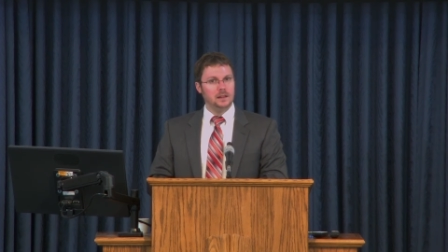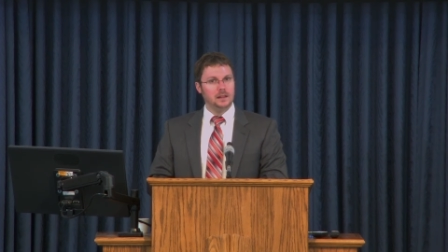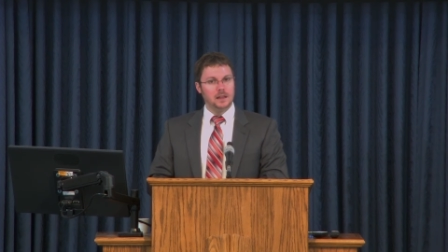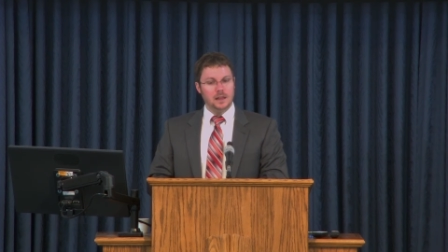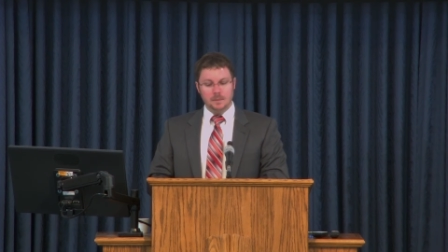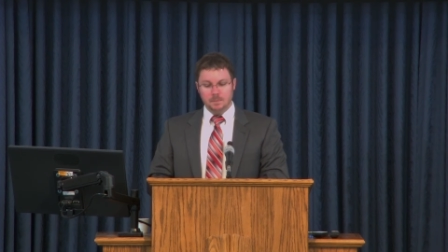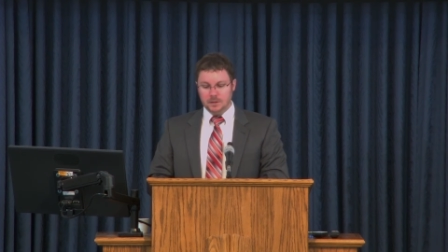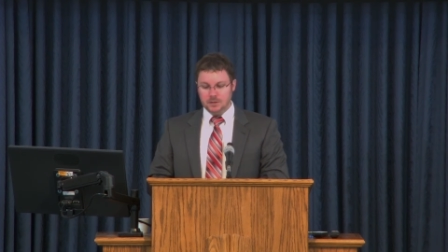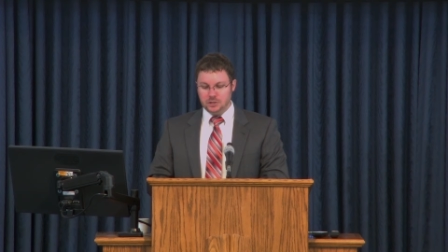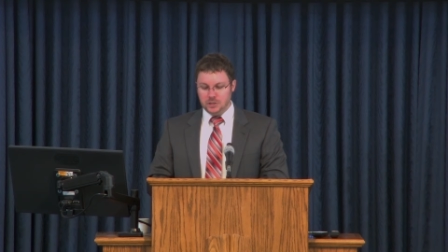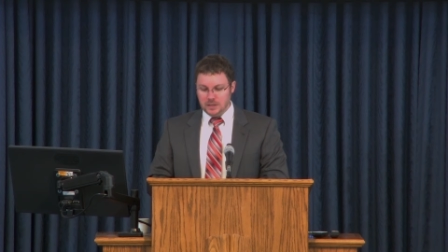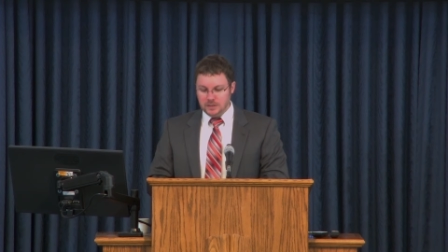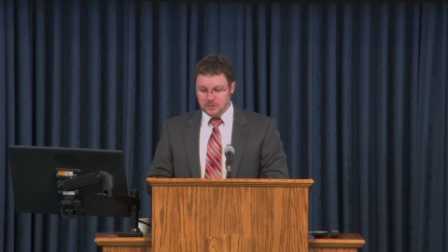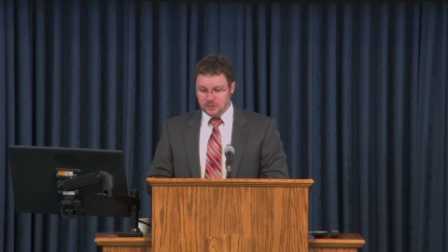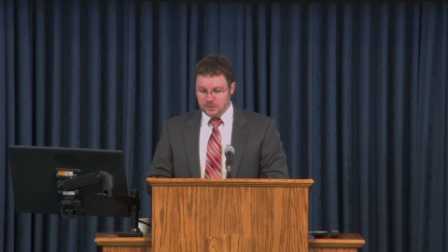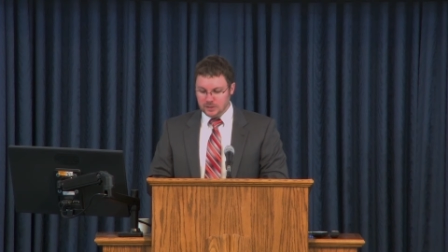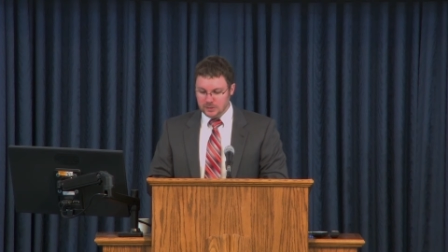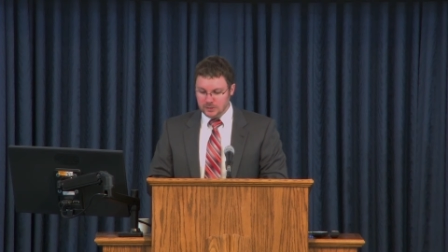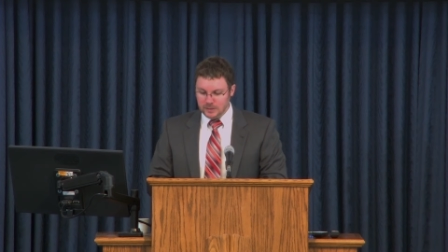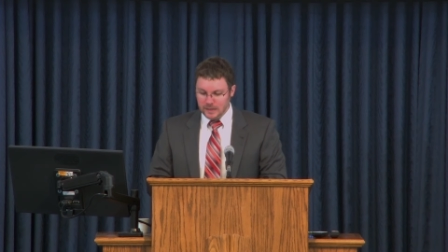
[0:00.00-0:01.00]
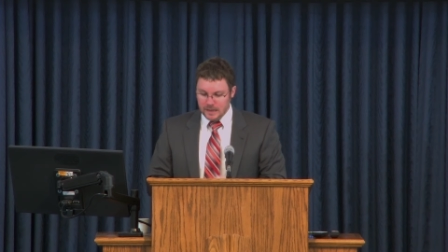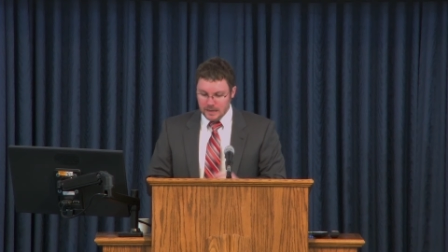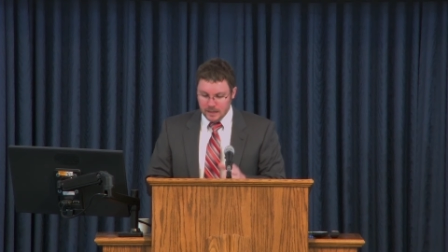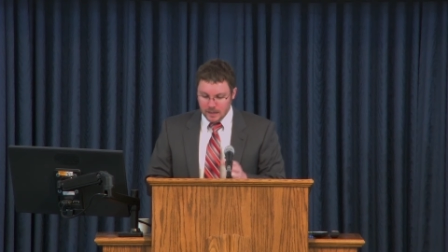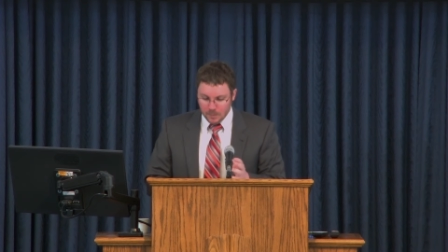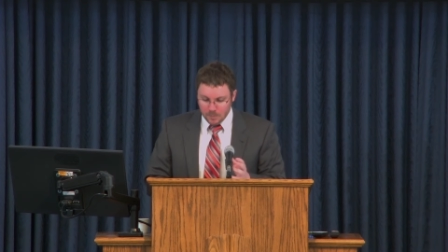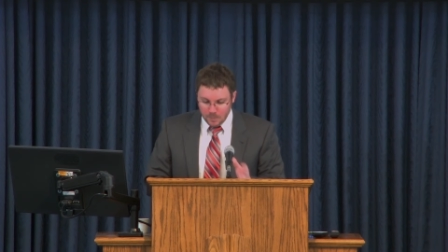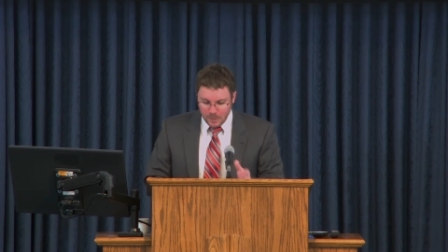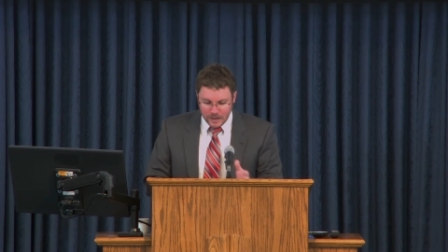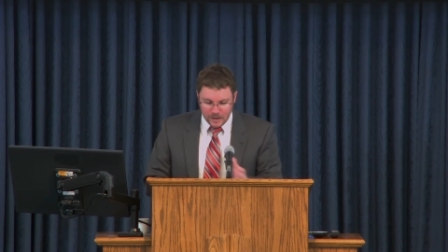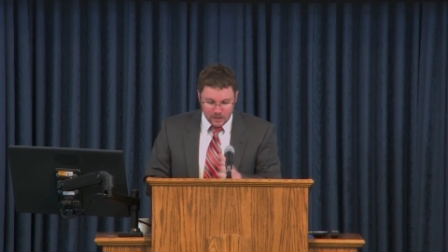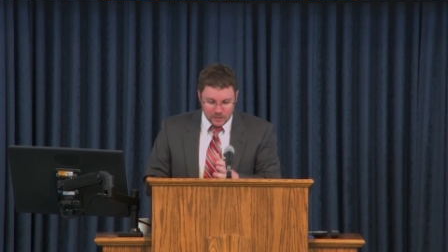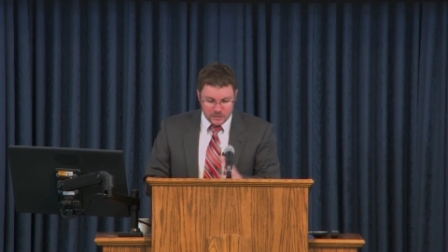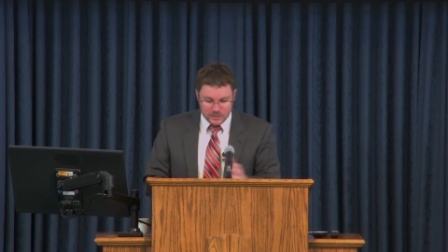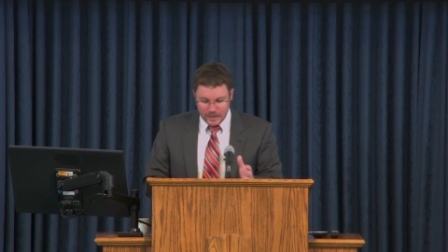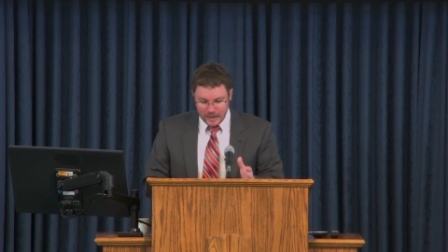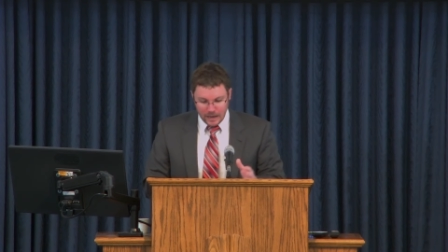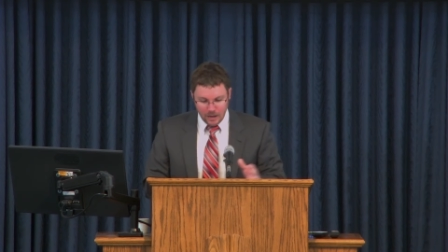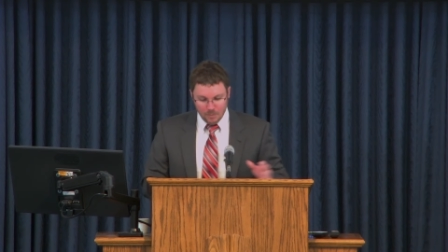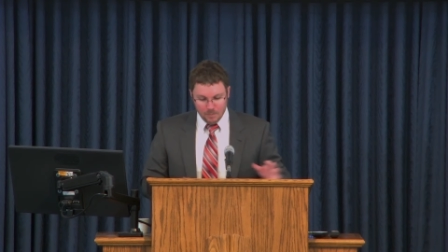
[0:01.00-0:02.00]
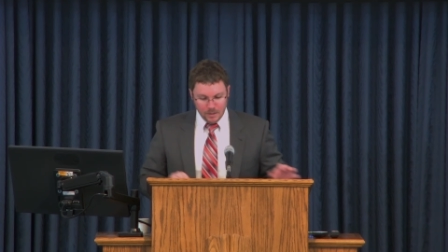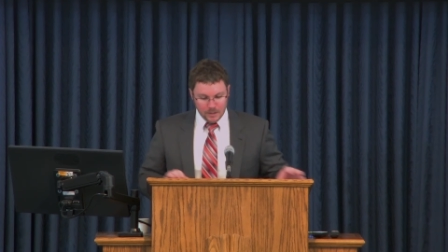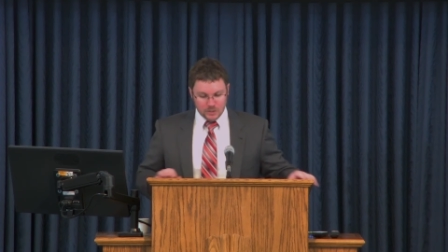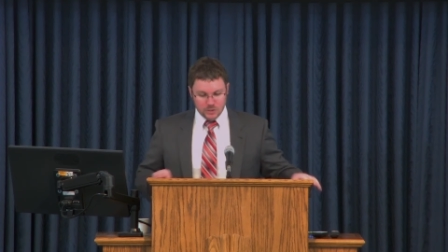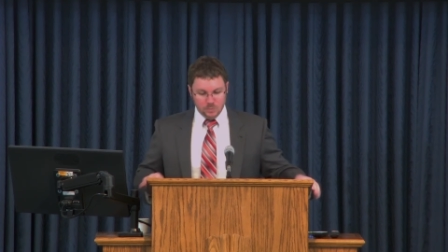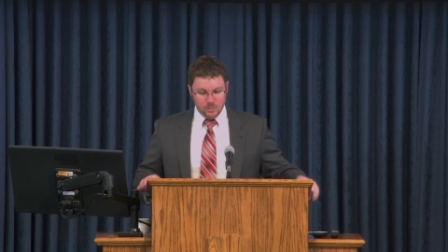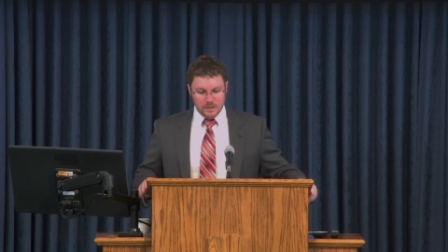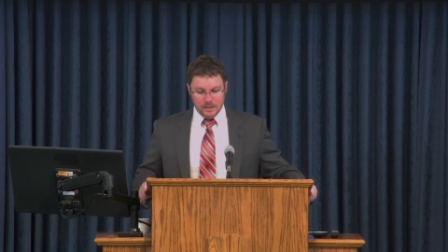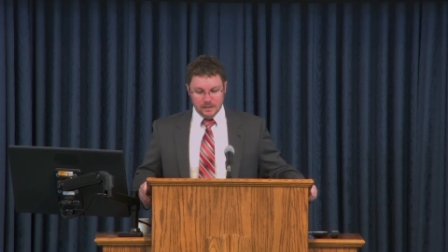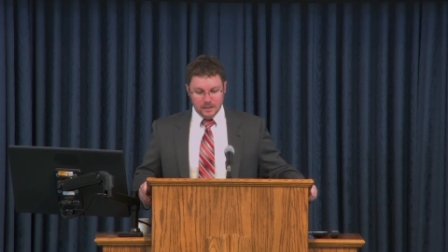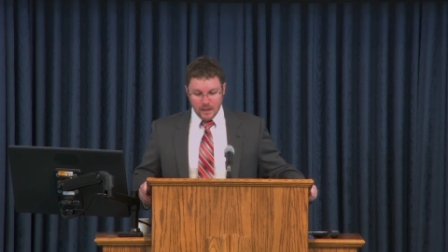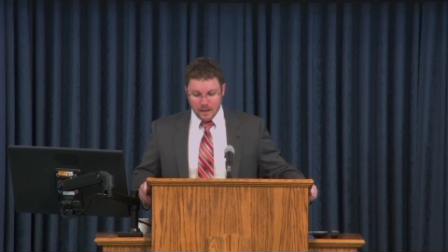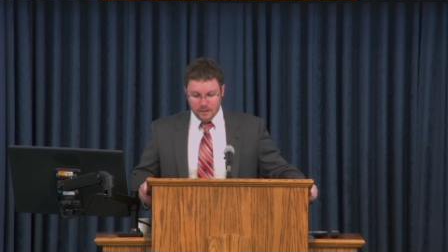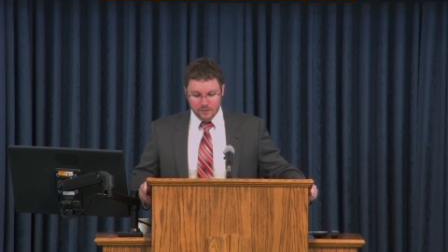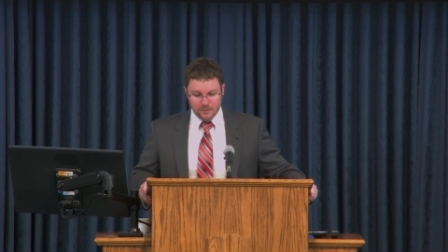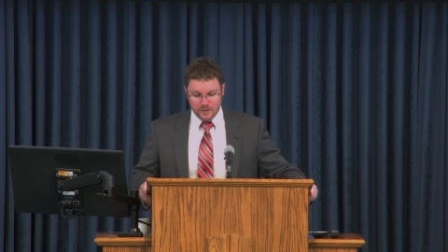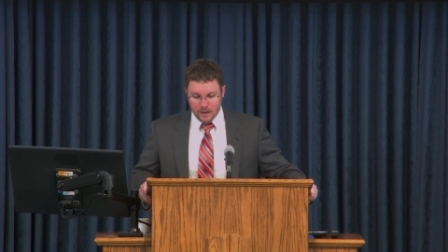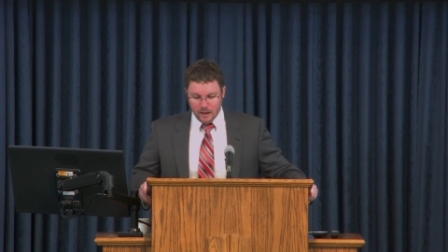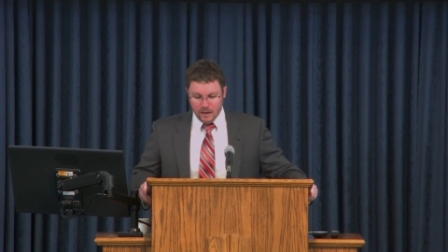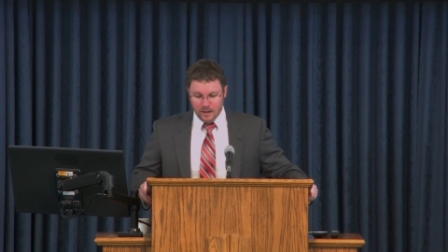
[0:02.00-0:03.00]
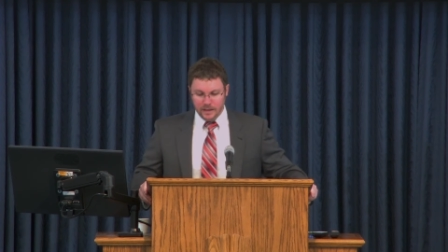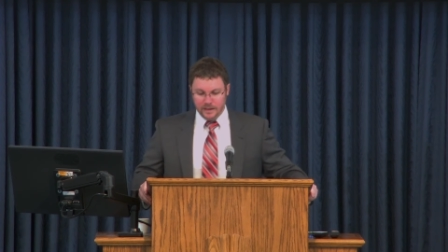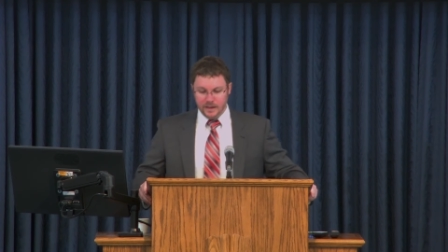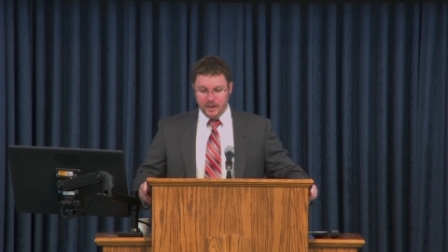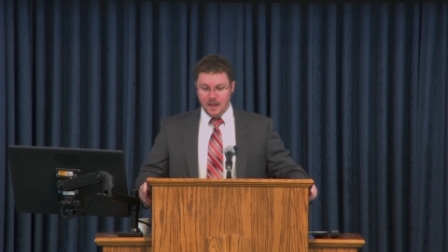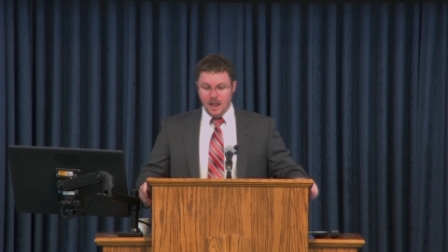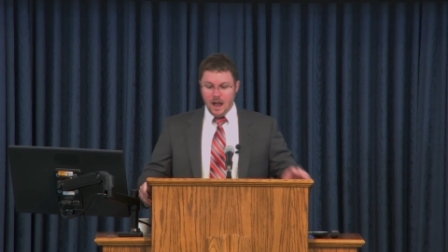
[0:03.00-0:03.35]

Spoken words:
But Jesus is saying, compared to how much we love God,